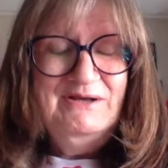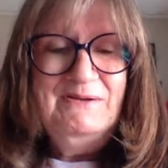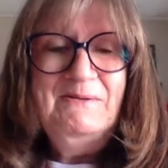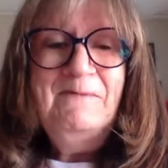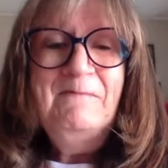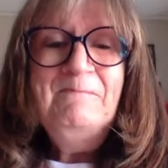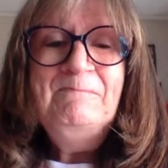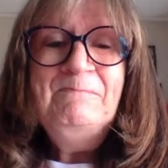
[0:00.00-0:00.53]
and
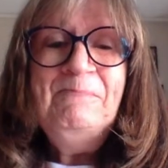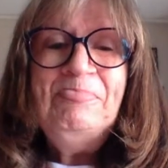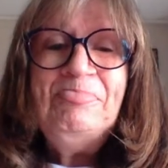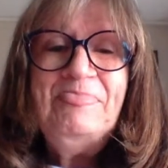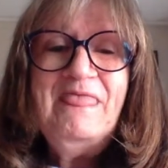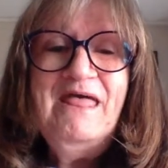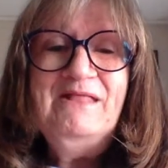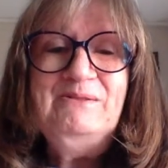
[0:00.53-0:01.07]

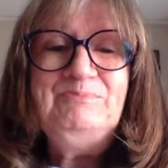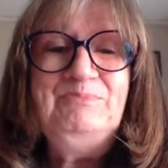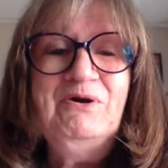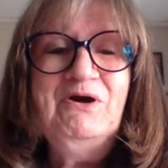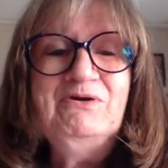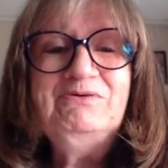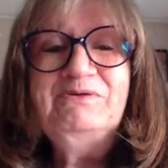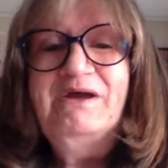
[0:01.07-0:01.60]
the
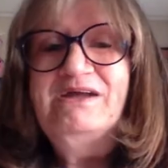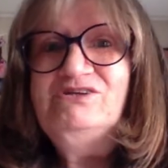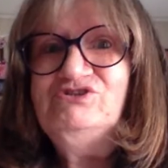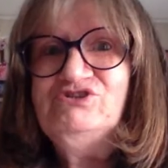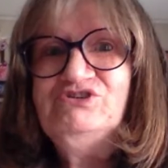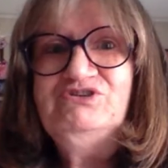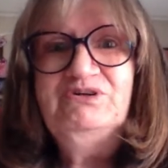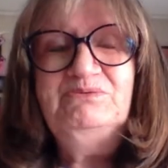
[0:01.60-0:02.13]
park
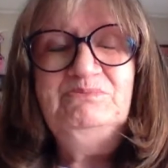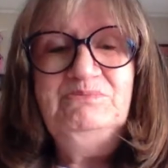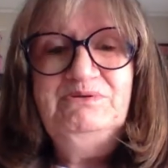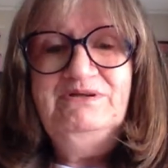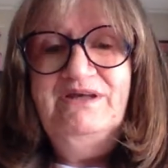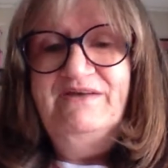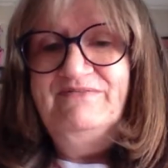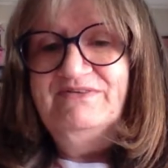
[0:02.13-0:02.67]
ranger couldn't
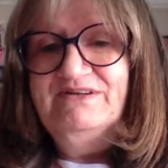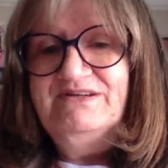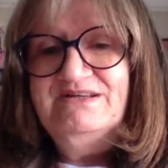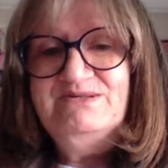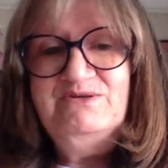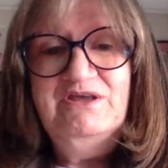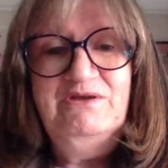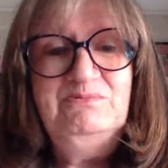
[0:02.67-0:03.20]
believe it.
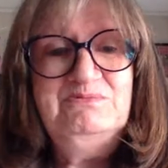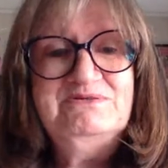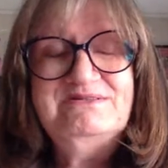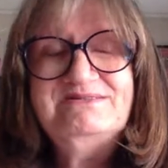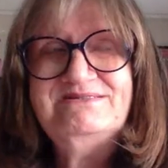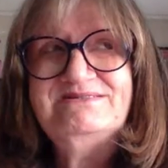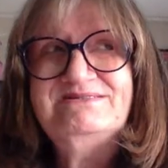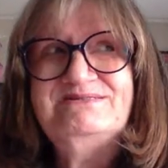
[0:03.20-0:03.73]
His, he
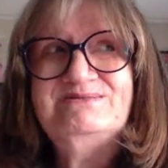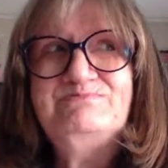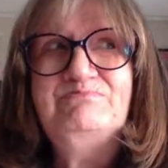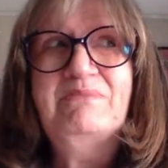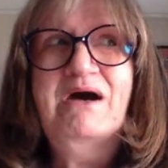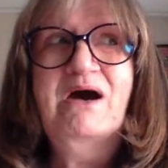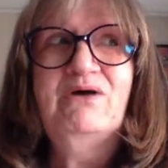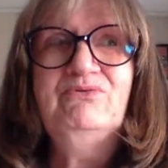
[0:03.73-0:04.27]
was his
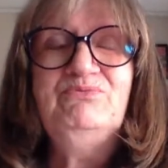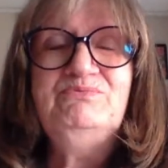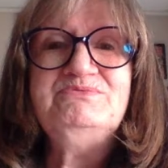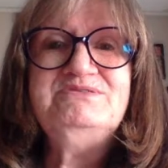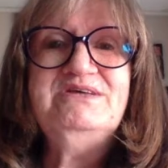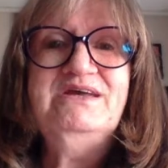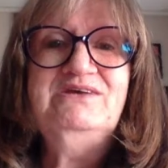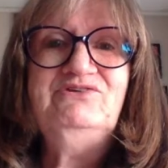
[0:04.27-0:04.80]
mouth
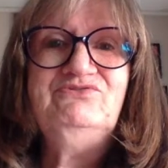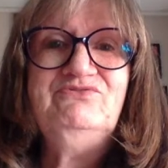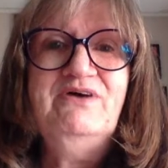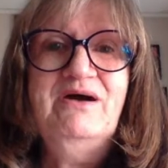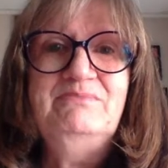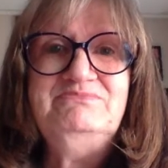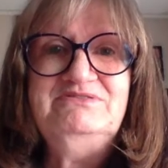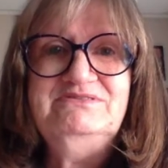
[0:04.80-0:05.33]
was like
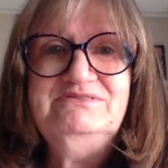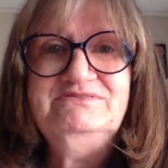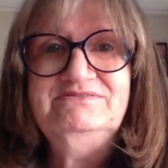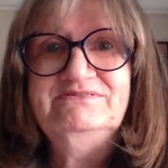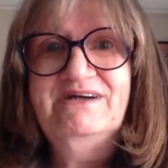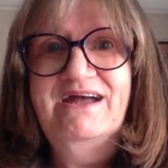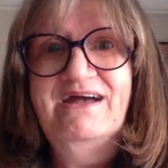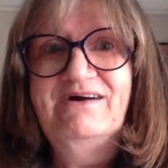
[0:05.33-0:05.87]
dropped to the
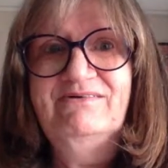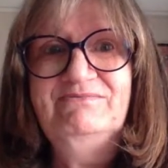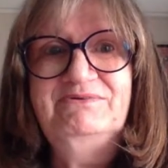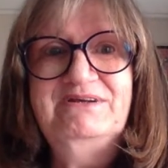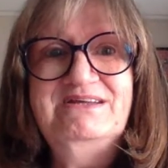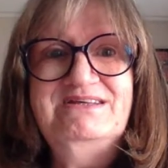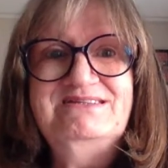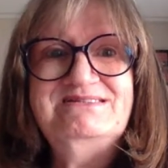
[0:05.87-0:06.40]
ground
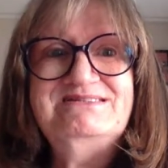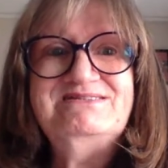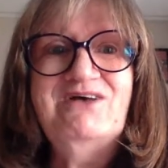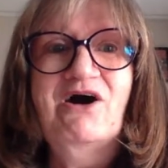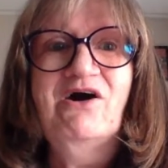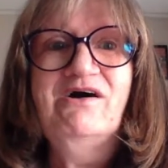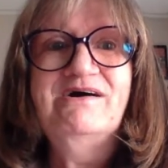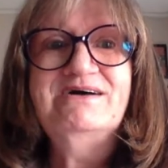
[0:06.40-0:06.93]
when he
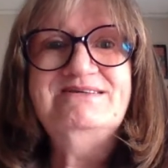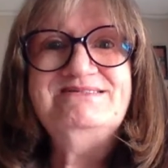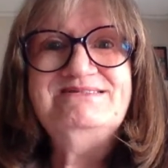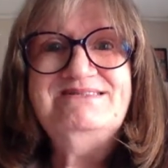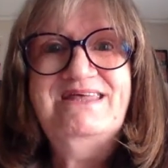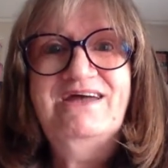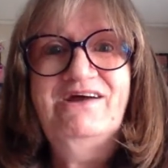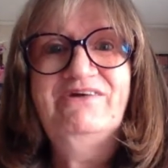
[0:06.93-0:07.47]
saw us
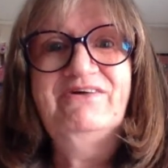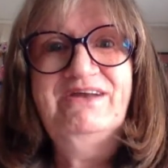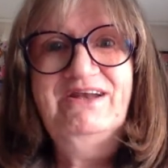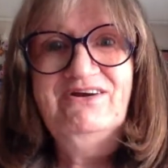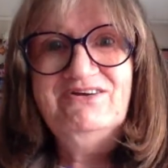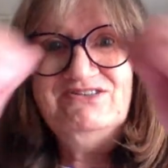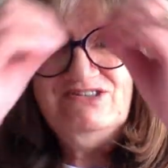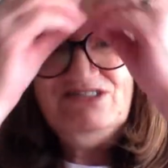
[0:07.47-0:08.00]
there and
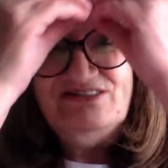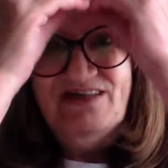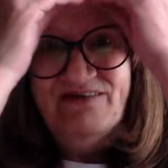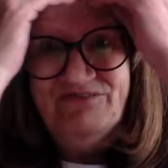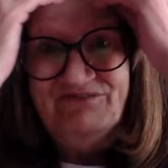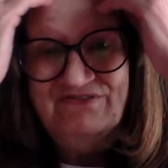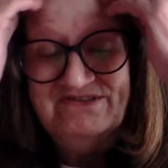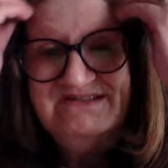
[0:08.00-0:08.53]
our
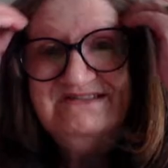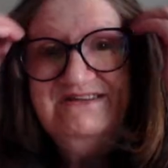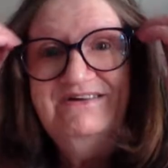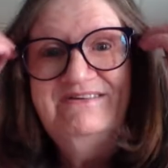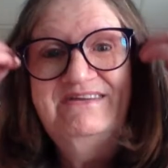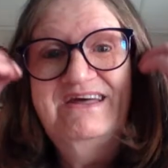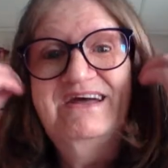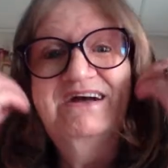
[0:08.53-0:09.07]
stuff was
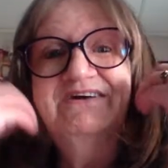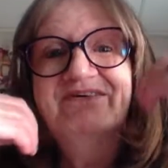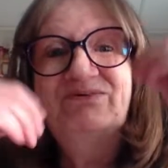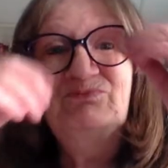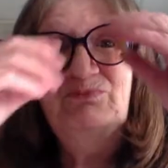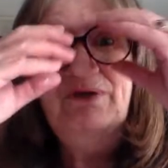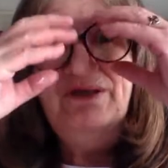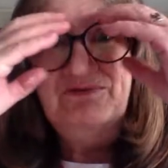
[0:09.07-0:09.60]
still there
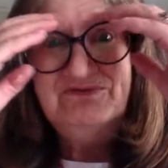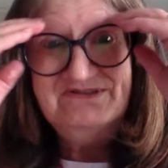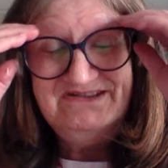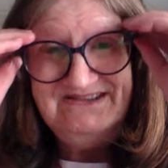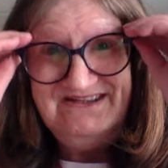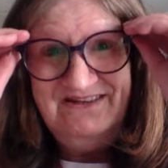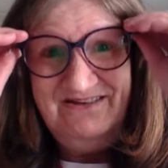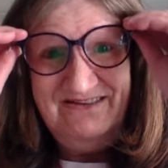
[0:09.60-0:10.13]
and we were
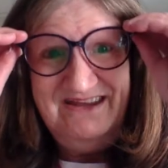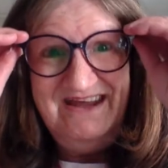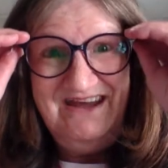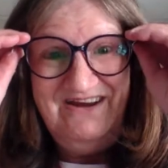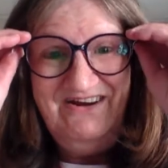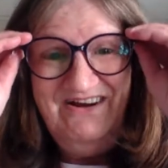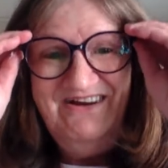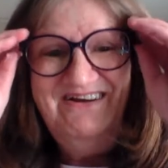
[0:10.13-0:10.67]
still
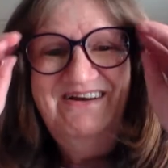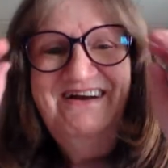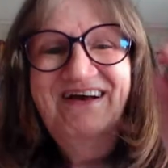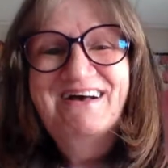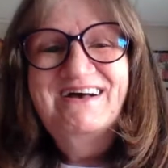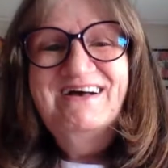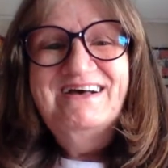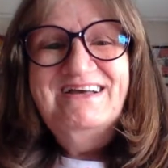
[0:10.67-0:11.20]
there
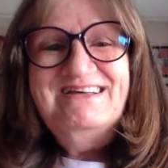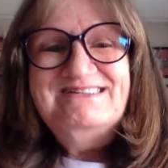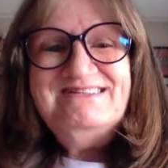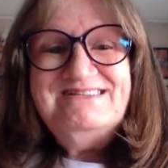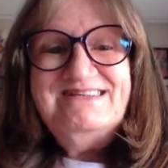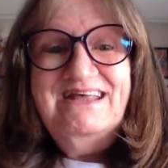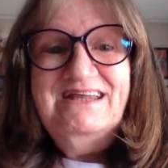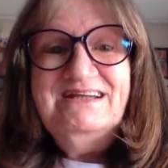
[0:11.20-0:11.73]
he
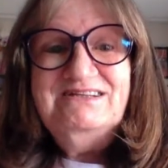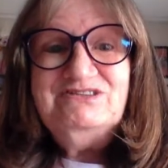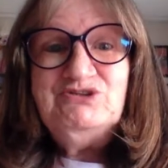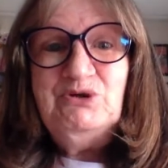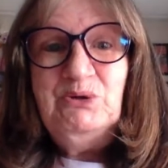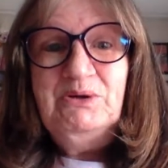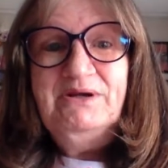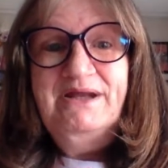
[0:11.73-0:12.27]
said a
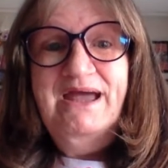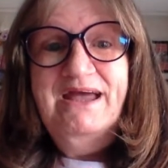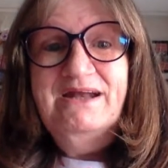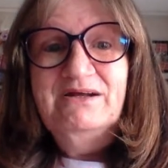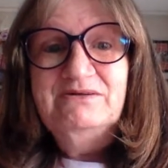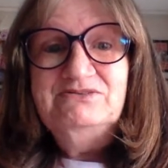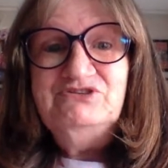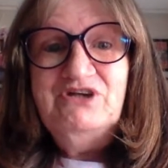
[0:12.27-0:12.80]

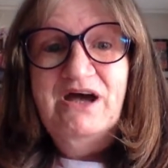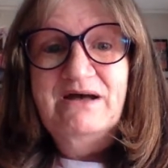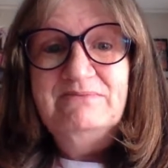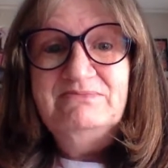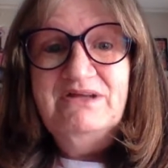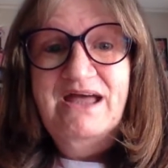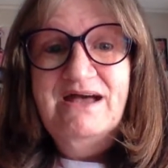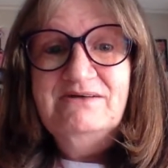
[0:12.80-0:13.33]
tornado
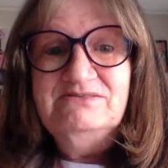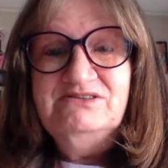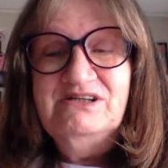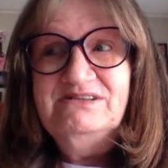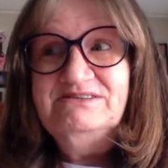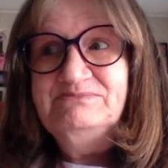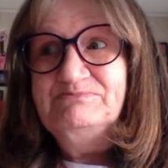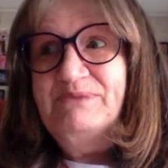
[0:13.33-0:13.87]
dropped
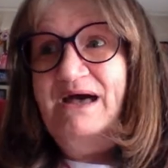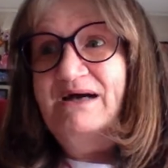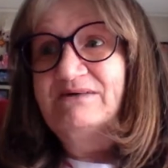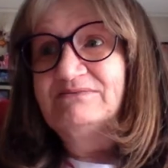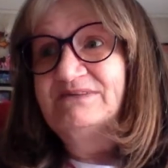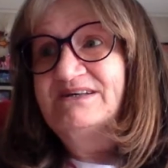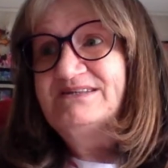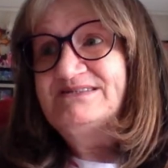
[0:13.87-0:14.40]
down
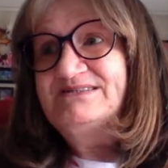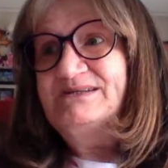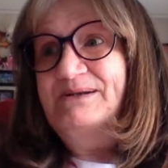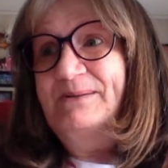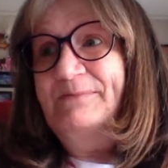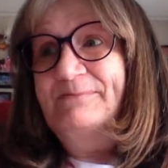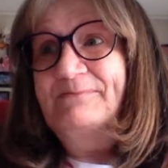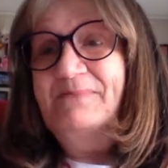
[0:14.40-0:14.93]
about less than
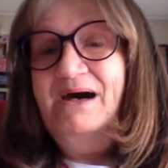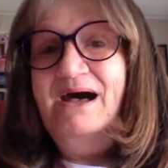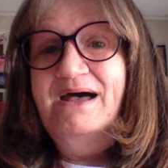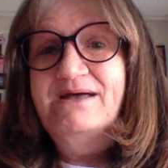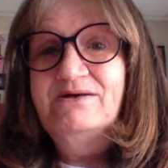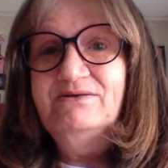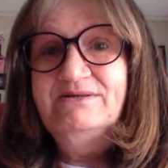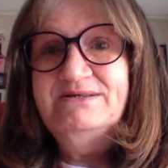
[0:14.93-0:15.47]
a
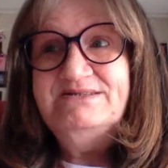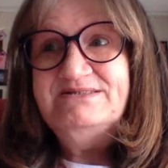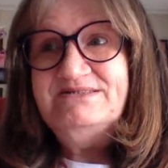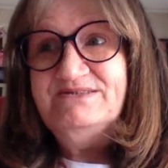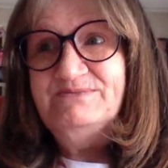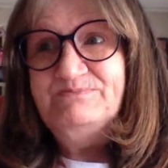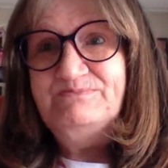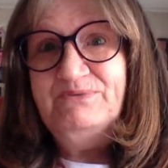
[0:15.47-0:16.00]
mile
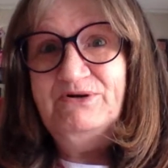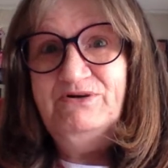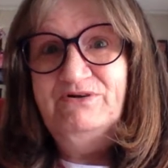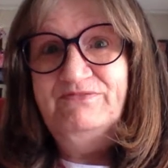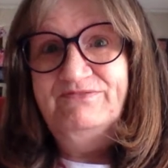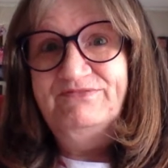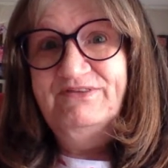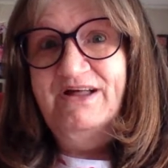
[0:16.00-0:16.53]
as the
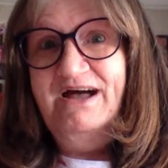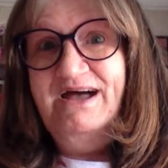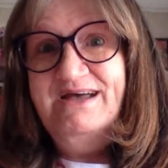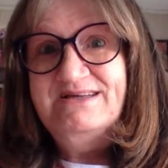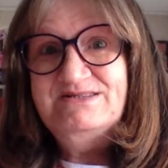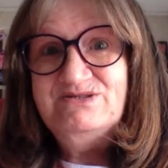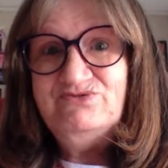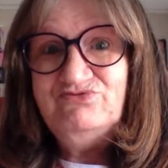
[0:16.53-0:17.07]
bird
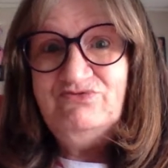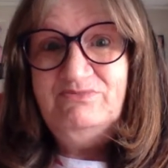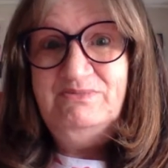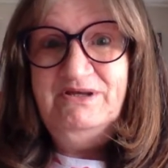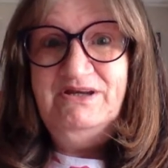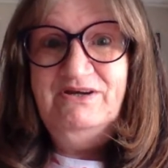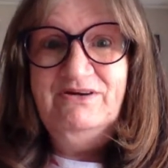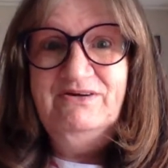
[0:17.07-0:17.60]
flies from
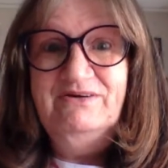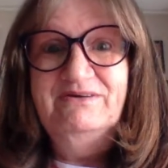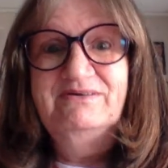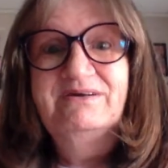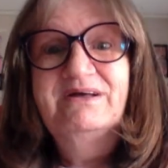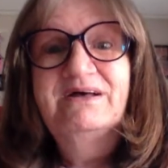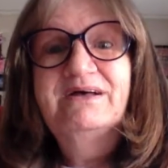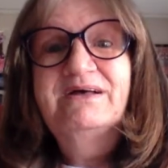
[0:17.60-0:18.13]
here.
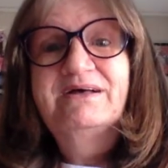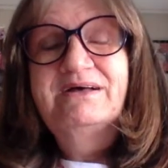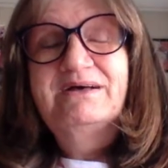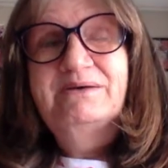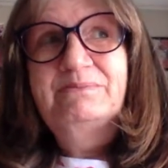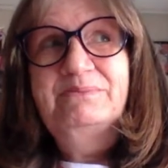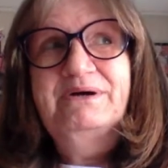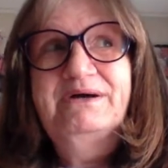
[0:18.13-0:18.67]

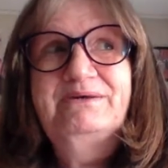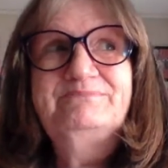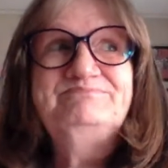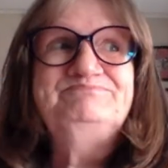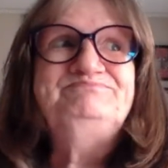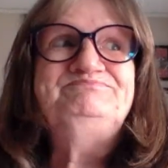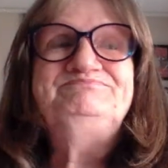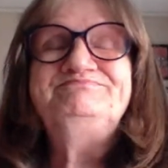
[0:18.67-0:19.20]
But
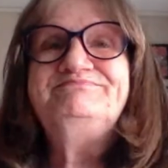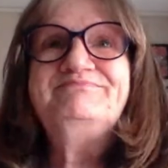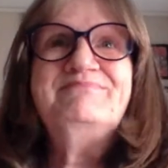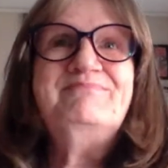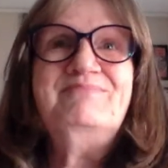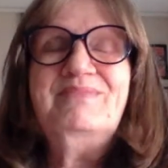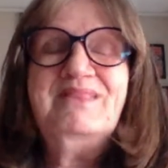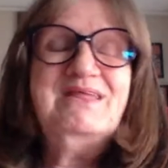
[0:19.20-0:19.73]

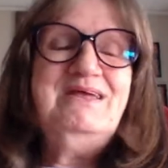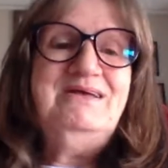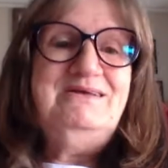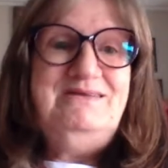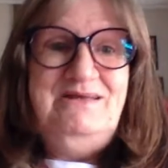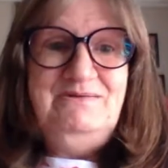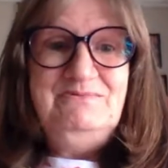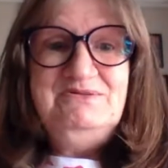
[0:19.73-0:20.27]
he